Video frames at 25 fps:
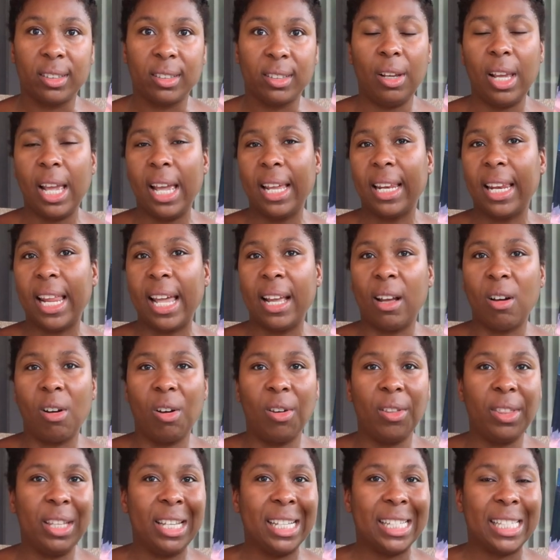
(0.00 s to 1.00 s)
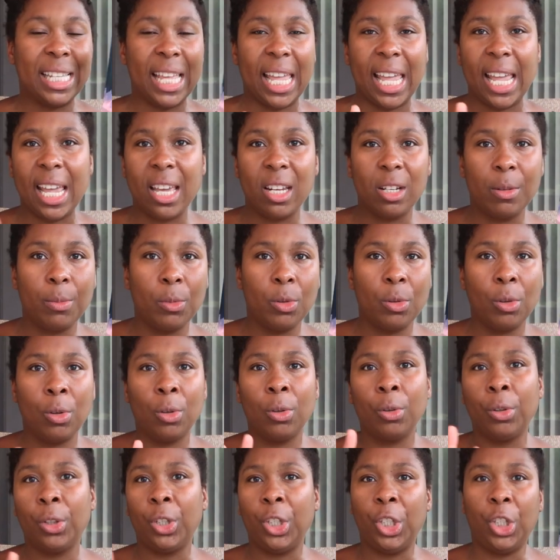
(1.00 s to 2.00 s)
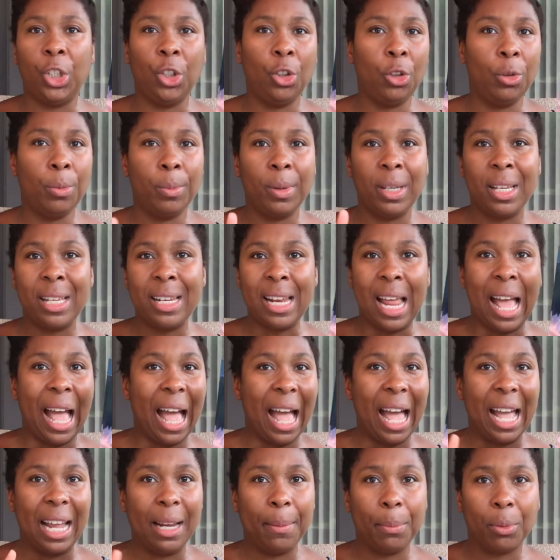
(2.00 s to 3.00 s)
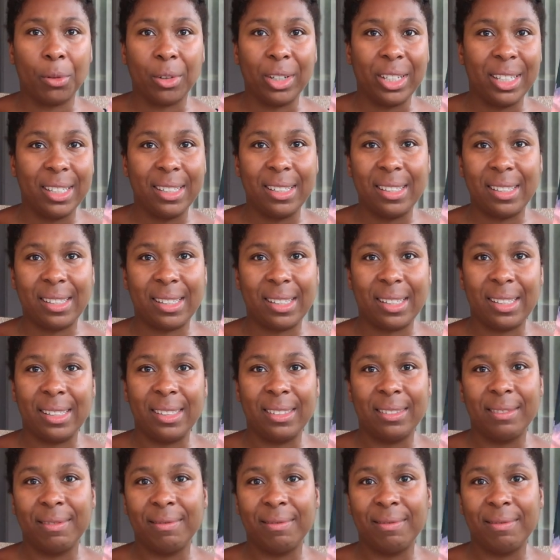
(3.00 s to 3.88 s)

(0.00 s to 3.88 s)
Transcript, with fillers: You had like all these animal human hybrids